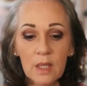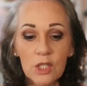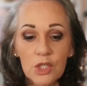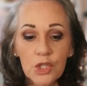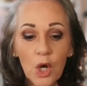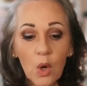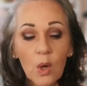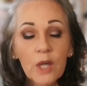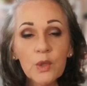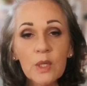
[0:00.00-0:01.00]
So a
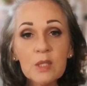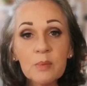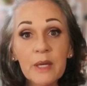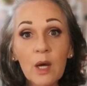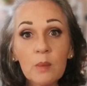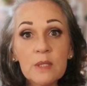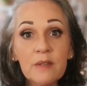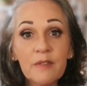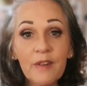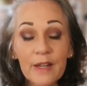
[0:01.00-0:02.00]
USP helps
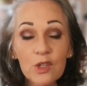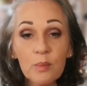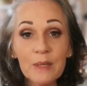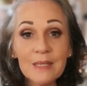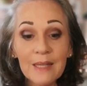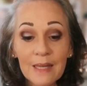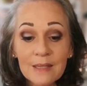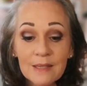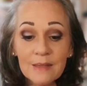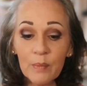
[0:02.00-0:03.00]
define your
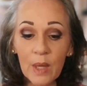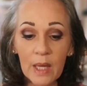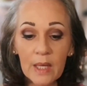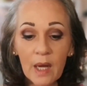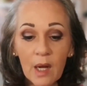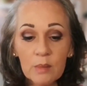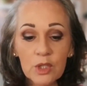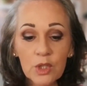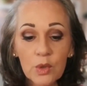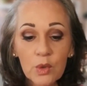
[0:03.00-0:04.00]
business. It helps
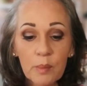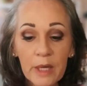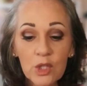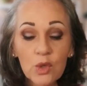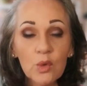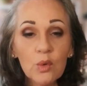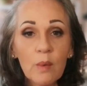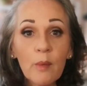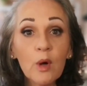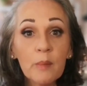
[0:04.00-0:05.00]
you make you
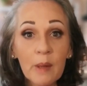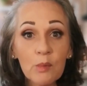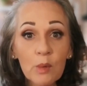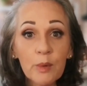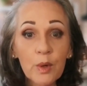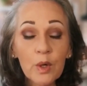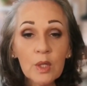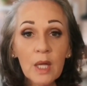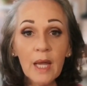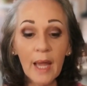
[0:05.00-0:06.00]
more memorable,
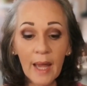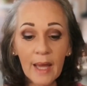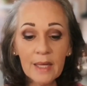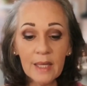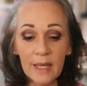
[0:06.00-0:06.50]
and it